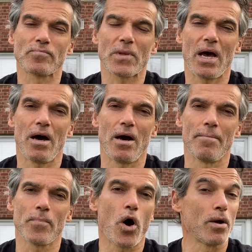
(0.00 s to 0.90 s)

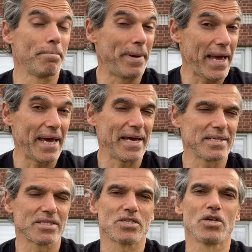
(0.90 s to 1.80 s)
on
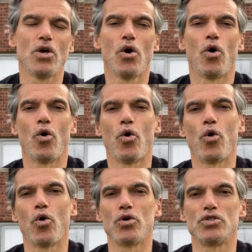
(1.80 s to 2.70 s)
bands
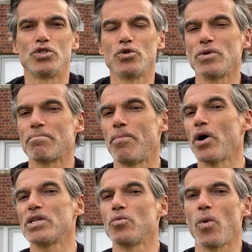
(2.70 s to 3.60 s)
or doing
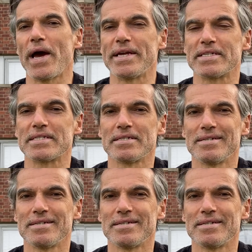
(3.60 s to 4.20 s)
body weight